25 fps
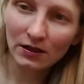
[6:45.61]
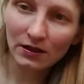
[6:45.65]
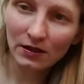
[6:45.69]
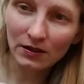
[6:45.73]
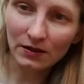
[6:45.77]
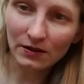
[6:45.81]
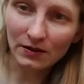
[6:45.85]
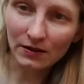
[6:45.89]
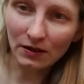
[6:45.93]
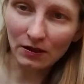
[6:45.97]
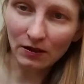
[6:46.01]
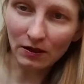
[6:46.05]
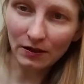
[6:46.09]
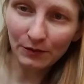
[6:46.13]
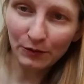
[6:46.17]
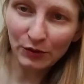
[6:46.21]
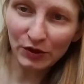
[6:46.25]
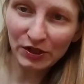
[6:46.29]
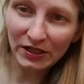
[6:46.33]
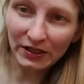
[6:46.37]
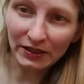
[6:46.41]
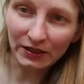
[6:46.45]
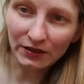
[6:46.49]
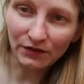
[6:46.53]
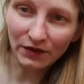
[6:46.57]
there's a little
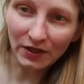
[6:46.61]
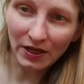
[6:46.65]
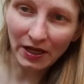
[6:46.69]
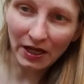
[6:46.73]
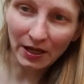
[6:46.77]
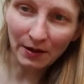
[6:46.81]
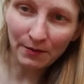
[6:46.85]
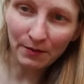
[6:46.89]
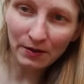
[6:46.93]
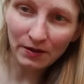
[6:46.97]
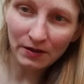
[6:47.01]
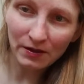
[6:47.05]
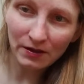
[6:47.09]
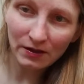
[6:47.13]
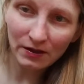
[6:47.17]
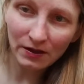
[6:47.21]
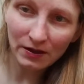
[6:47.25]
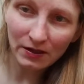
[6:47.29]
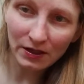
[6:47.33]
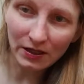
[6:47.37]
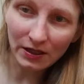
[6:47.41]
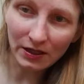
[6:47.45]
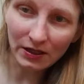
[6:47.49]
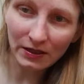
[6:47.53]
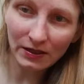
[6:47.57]
protective cap
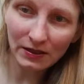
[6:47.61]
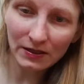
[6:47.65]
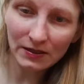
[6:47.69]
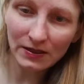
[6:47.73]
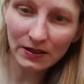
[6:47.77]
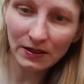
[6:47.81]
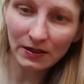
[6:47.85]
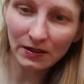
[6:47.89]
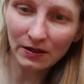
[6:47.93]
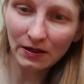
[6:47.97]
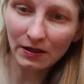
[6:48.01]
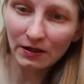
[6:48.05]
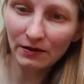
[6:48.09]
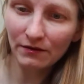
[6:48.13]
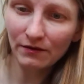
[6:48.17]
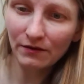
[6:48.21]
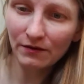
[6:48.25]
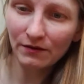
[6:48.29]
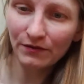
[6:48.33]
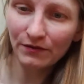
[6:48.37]
on the end, take off.